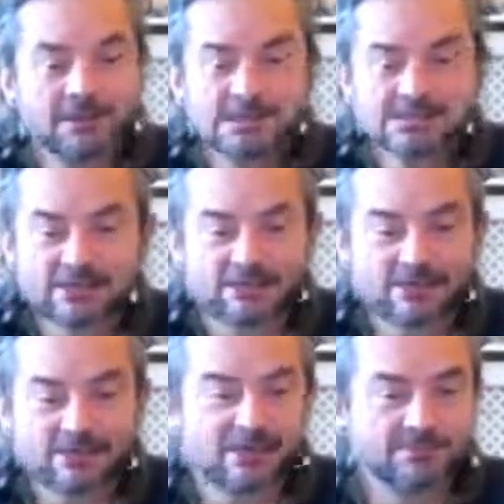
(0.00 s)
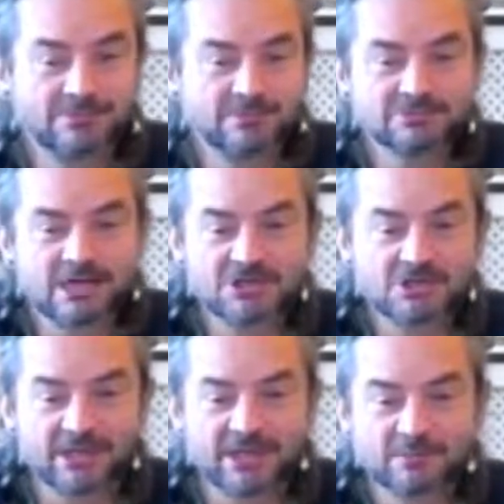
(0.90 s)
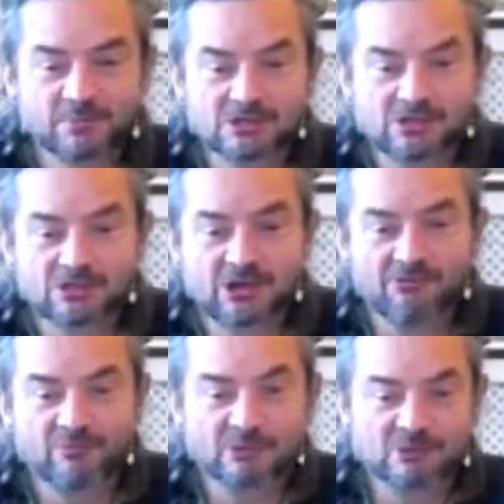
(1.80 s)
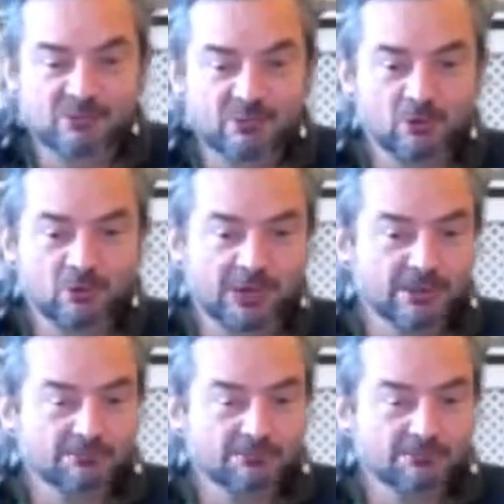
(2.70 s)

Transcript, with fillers: So um, tension in leg muscles, calf muscles when walking.